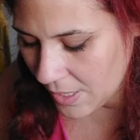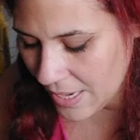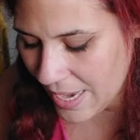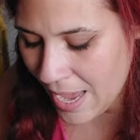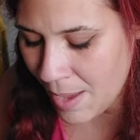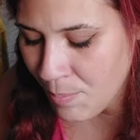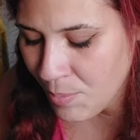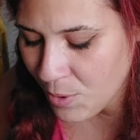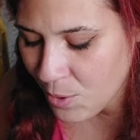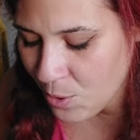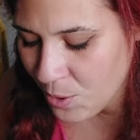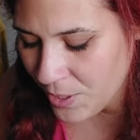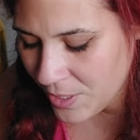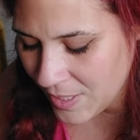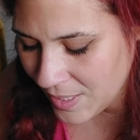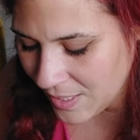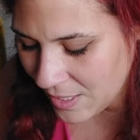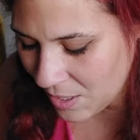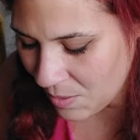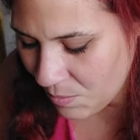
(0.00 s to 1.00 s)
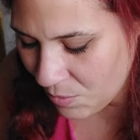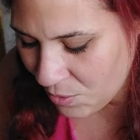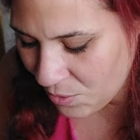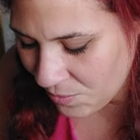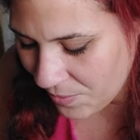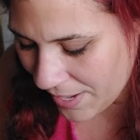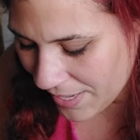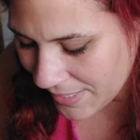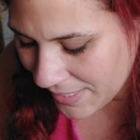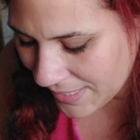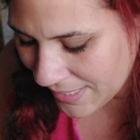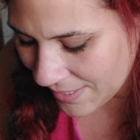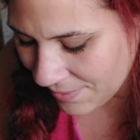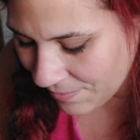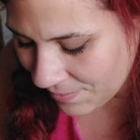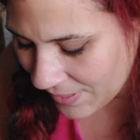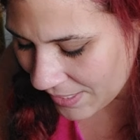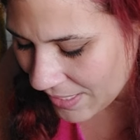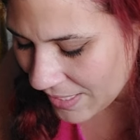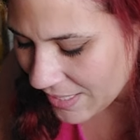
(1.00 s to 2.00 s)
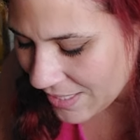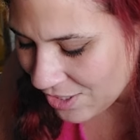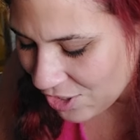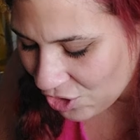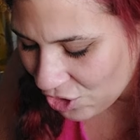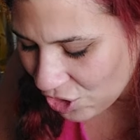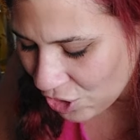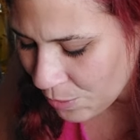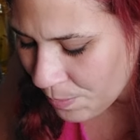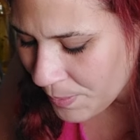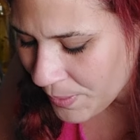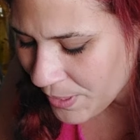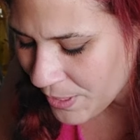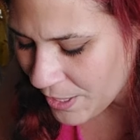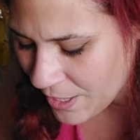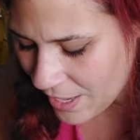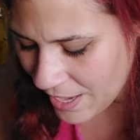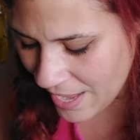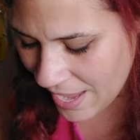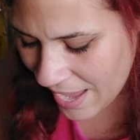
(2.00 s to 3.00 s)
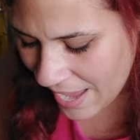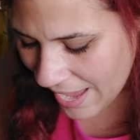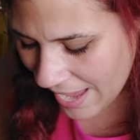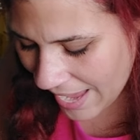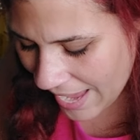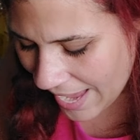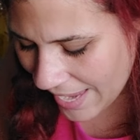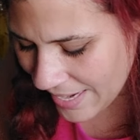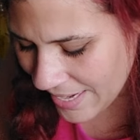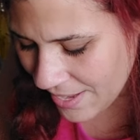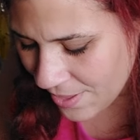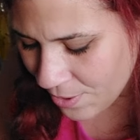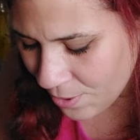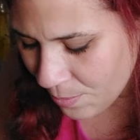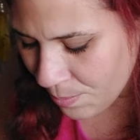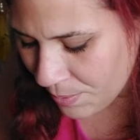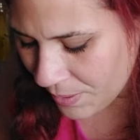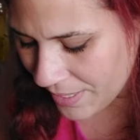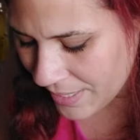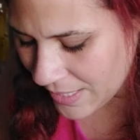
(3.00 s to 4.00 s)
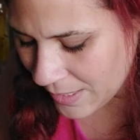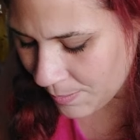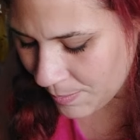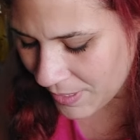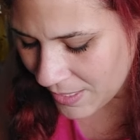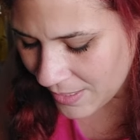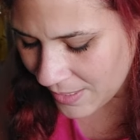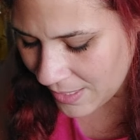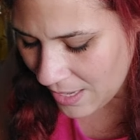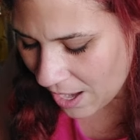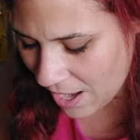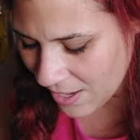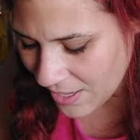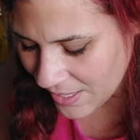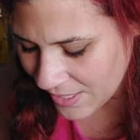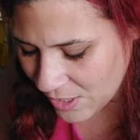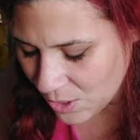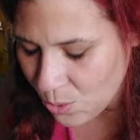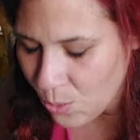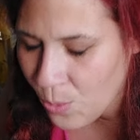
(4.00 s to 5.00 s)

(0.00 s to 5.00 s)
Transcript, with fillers: Capricorn, Sun, Moon, Rising, Venus, Jupiter, any other placements, August